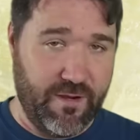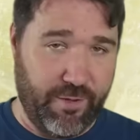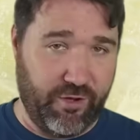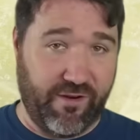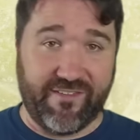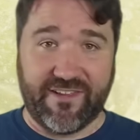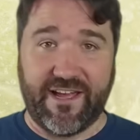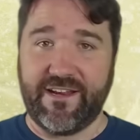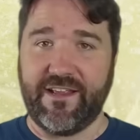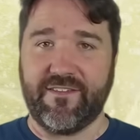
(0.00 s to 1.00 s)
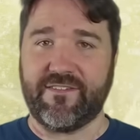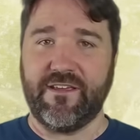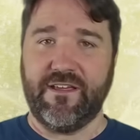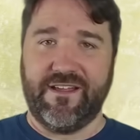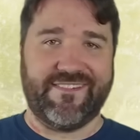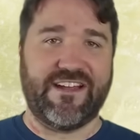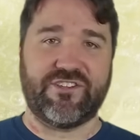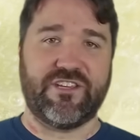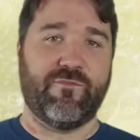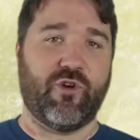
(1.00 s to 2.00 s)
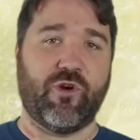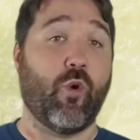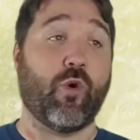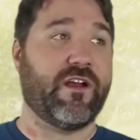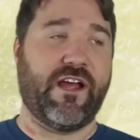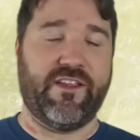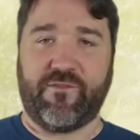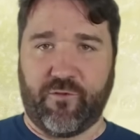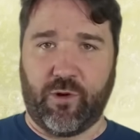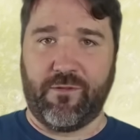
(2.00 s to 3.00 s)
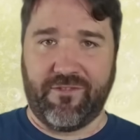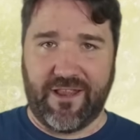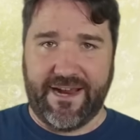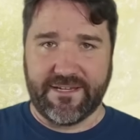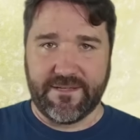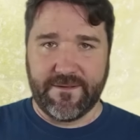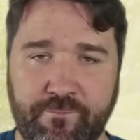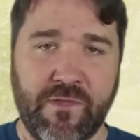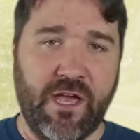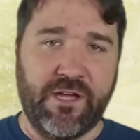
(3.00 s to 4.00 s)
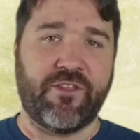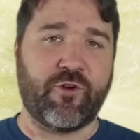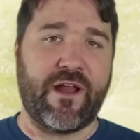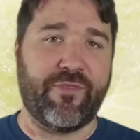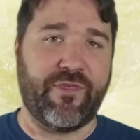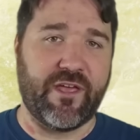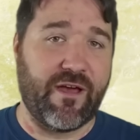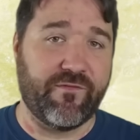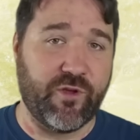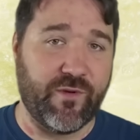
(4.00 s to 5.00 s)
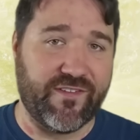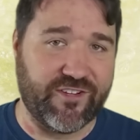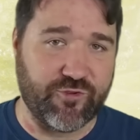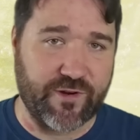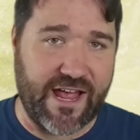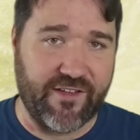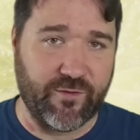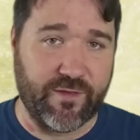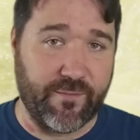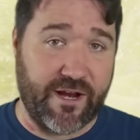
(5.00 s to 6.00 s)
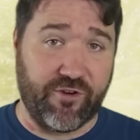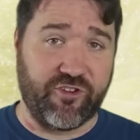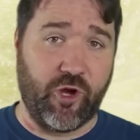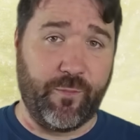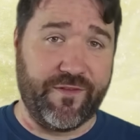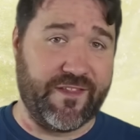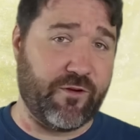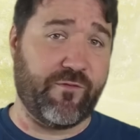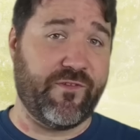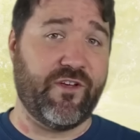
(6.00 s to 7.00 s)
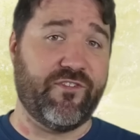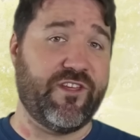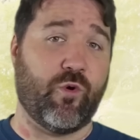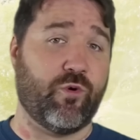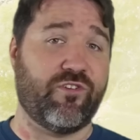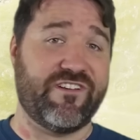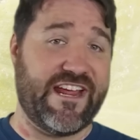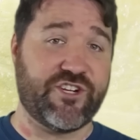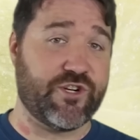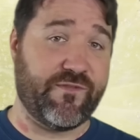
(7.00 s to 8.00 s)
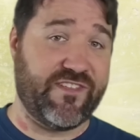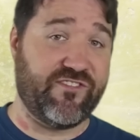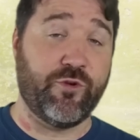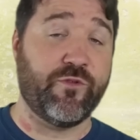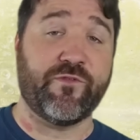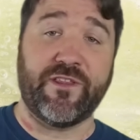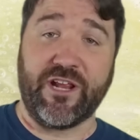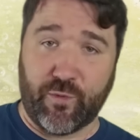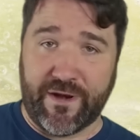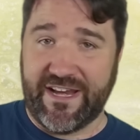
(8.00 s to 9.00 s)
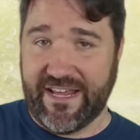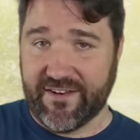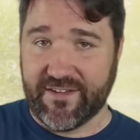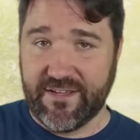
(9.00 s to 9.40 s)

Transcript: Polarized light is essentially a more organized form of light. Another great thing about viewing citric acid with a microscope is that it reveals the ordered nature of this useful ingredient,